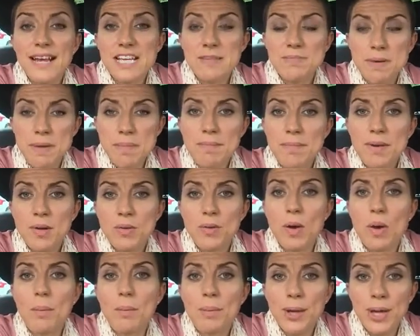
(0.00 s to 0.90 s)
It's been
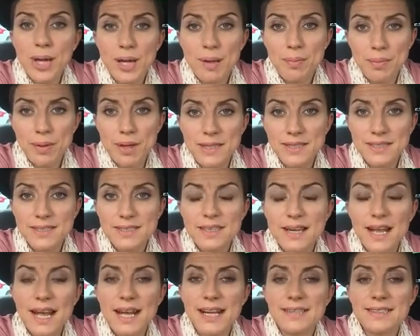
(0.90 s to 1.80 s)
built on
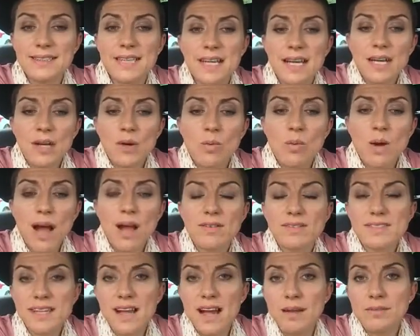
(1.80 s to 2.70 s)
purpose. And
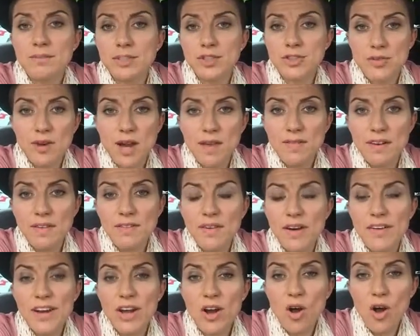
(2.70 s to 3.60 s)
whilst I'm
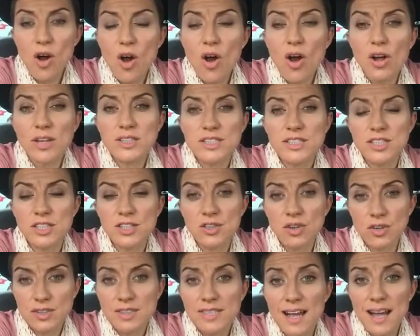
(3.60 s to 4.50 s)
striving very hard
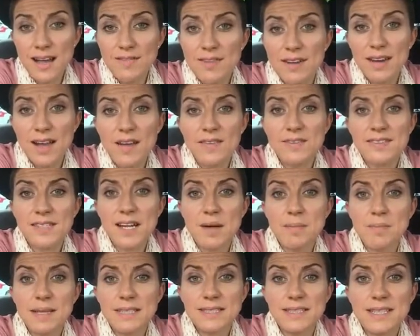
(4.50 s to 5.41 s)
to not to have a
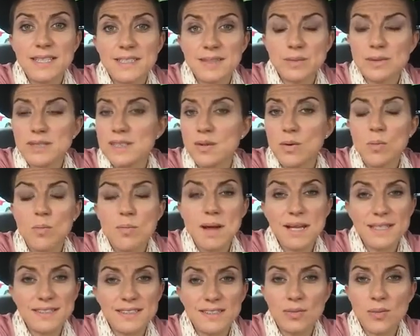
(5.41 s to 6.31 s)
lifestyle business, and it's a
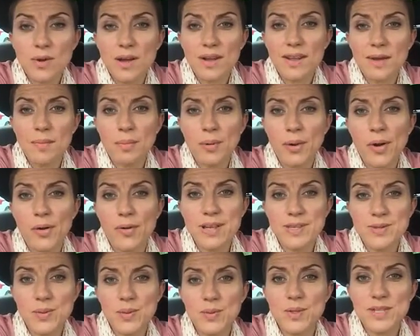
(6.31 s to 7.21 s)
massive work in
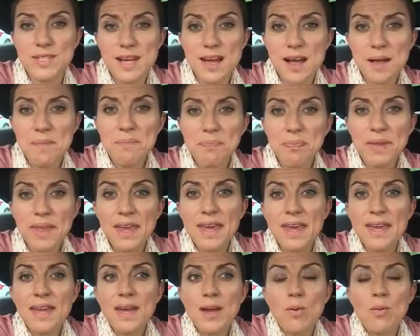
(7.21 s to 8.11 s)
progress all the time,
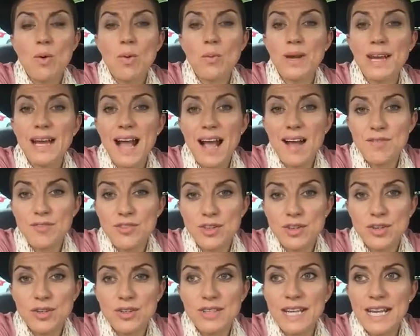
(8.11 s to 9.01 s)
what we have
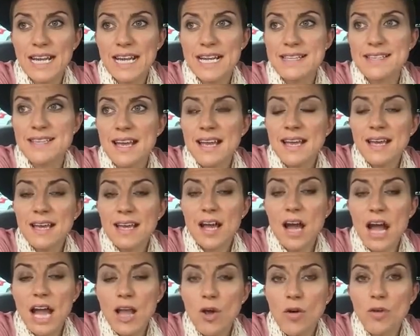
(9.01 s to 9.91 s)
done is
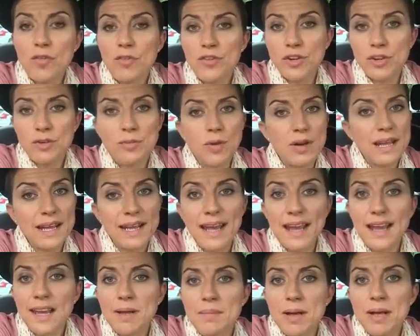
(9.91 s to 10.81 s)
I often, when I
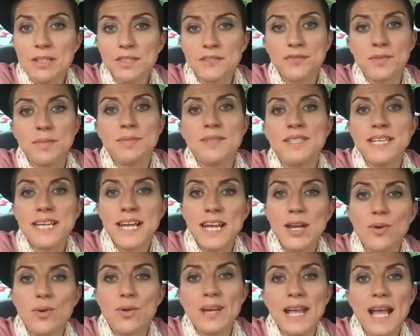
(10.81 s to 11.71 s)
get emails from
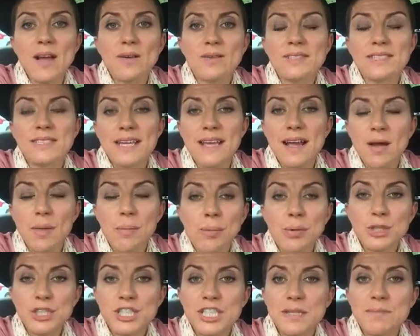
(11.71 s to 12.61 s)
Dee or Kelsey, I'll
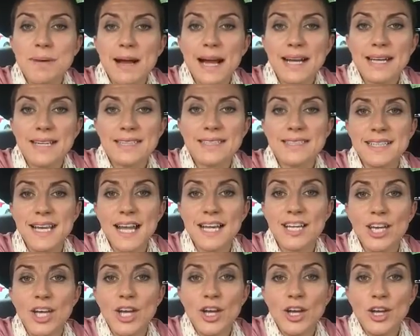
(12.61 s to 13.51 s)
push it back and
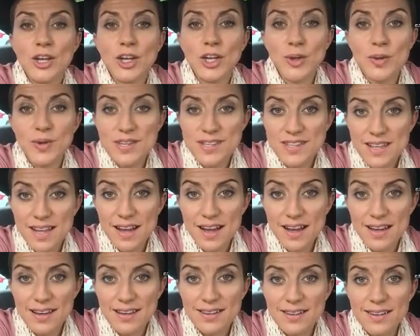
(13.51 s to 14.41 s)
say, you
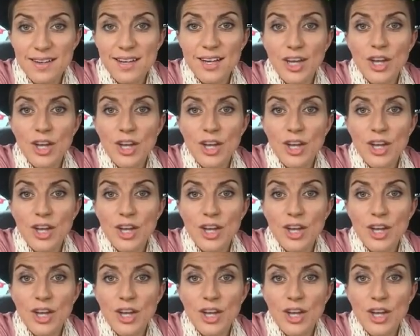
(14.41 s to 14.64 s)
decide.